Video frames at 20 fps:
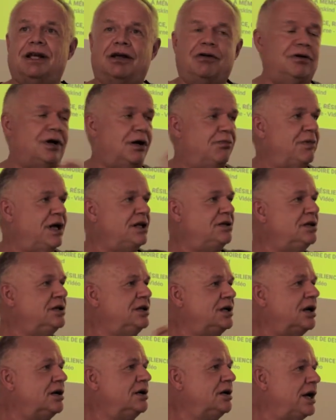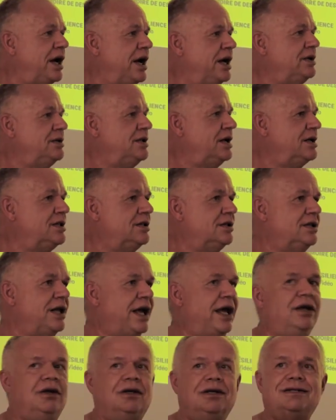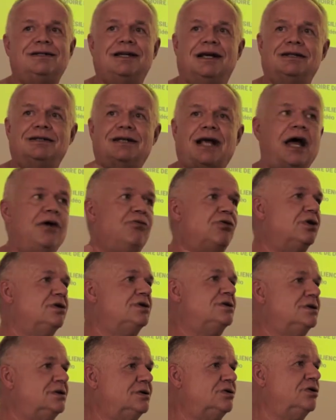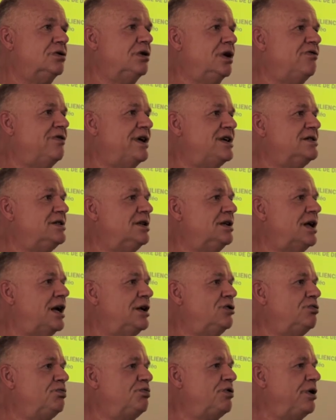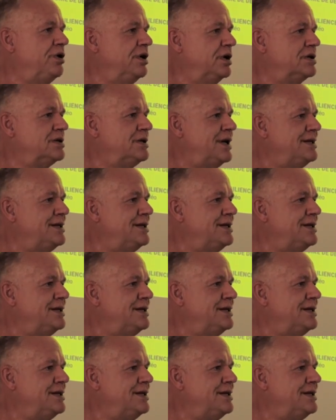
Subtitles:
I met a young guy the other day and he says, I want to invest in hydroponics.